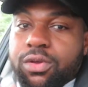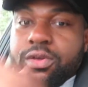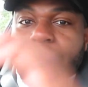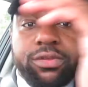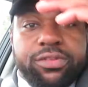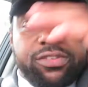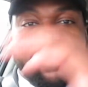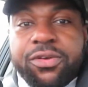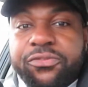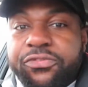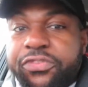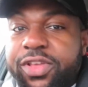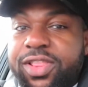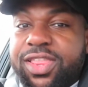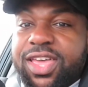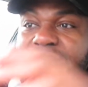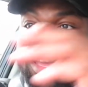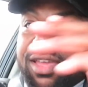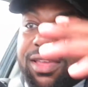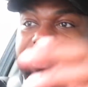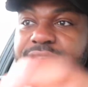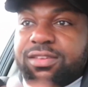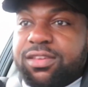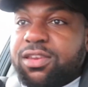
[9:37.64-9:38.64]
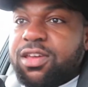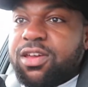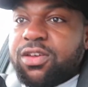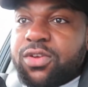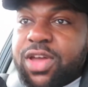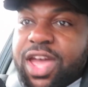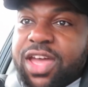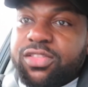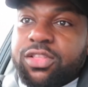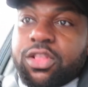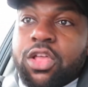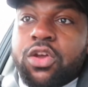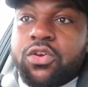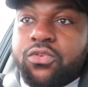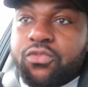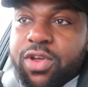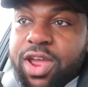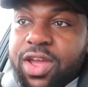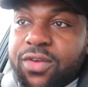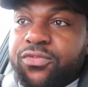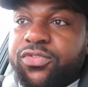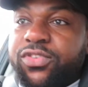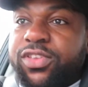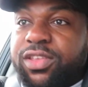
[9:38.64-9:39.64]
something that, you know, at low
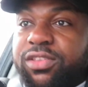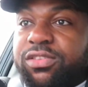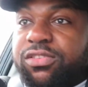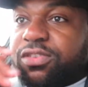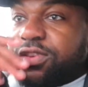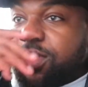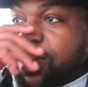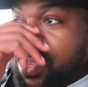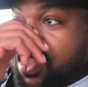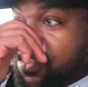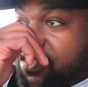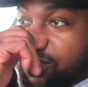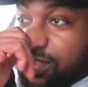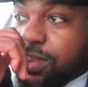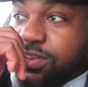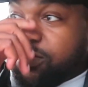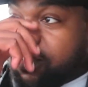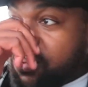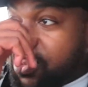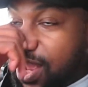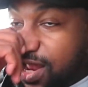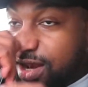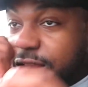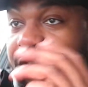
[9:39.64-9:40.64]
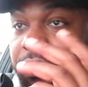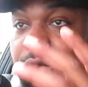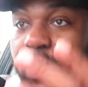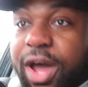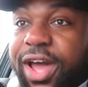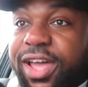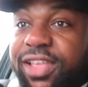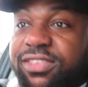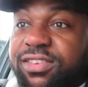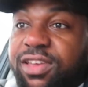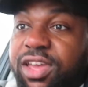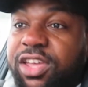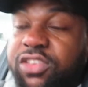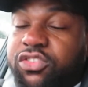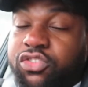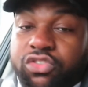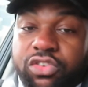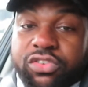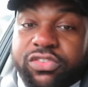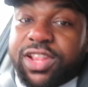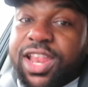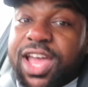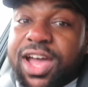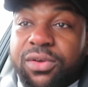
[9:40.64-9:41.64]
revs it's slightly quieter, it's
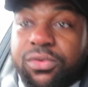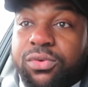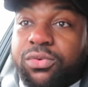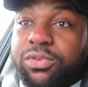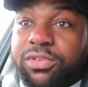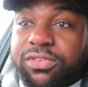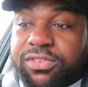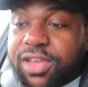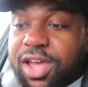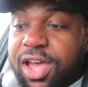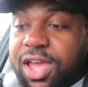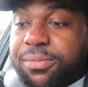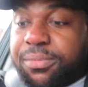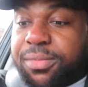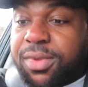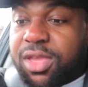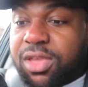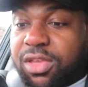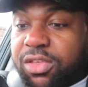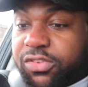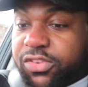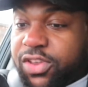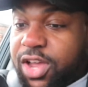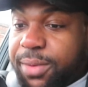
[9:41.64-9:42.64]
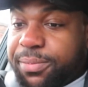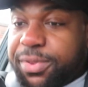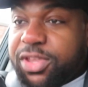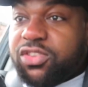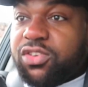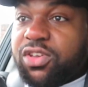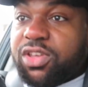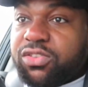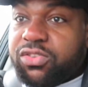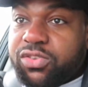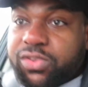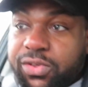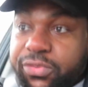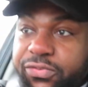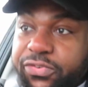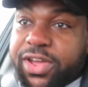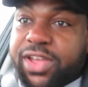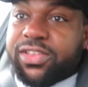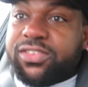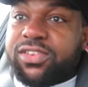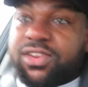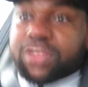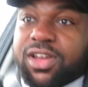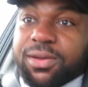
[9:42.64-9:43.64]
just loud all the time. So I'll be doing
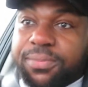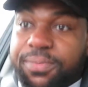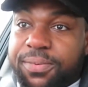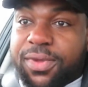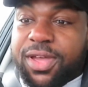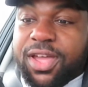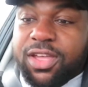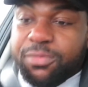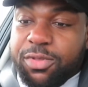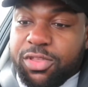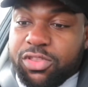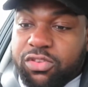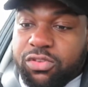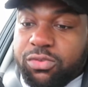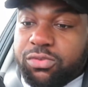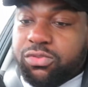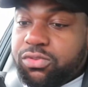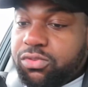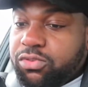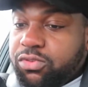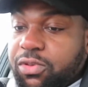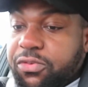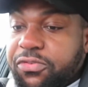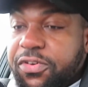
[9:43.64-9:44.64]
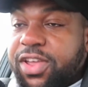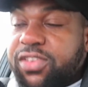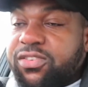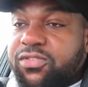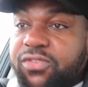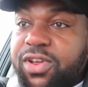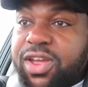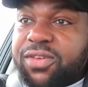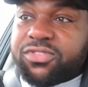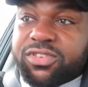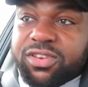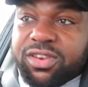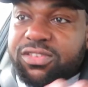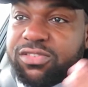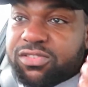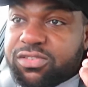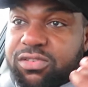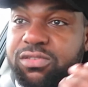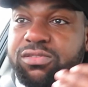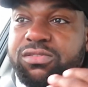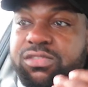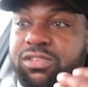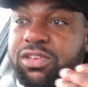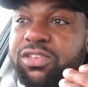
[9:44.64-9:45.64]
2000 revs and
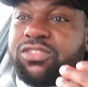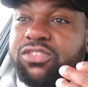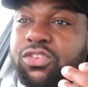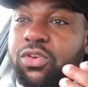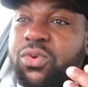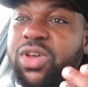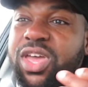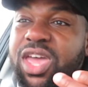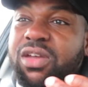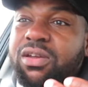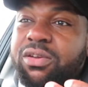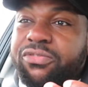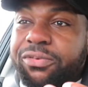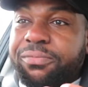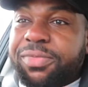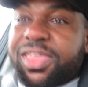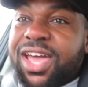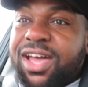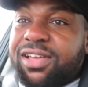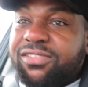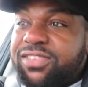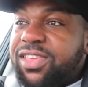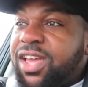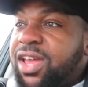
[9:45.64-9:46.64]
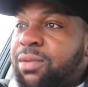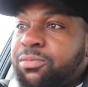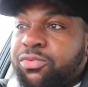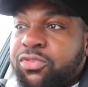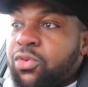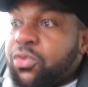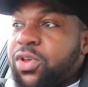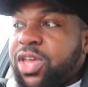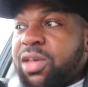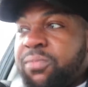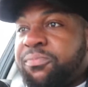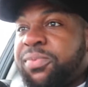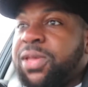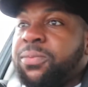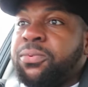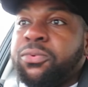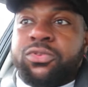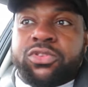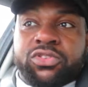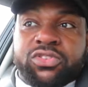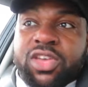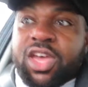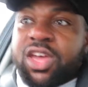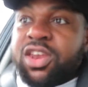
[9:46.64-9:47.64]
you can still hear it from the outside. I'm still getting
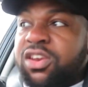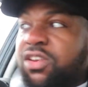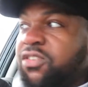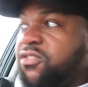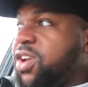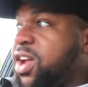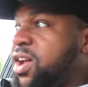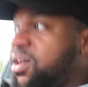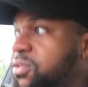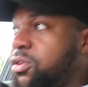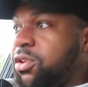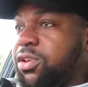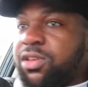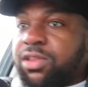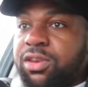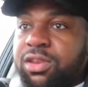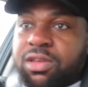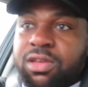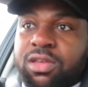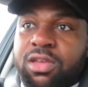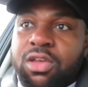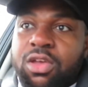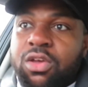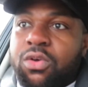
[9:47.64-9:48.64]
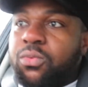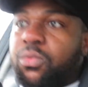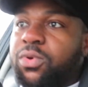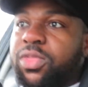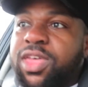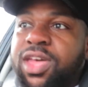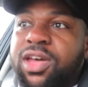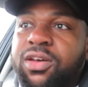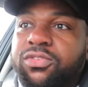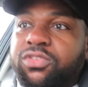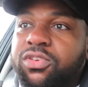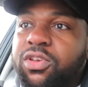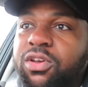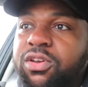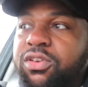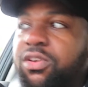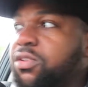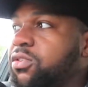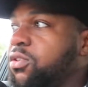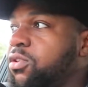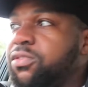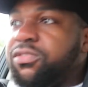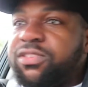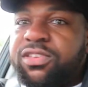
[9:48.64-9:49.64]
people turning around looking at what the hell's going
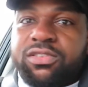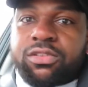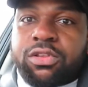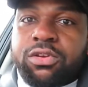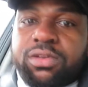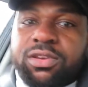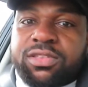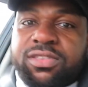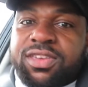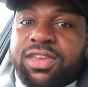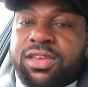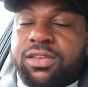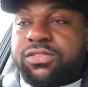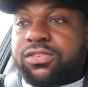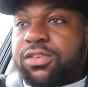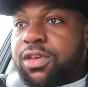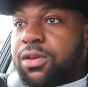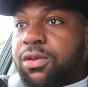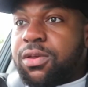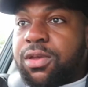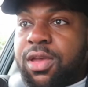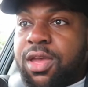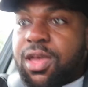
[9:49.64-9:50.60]
on, who's this lunatic. So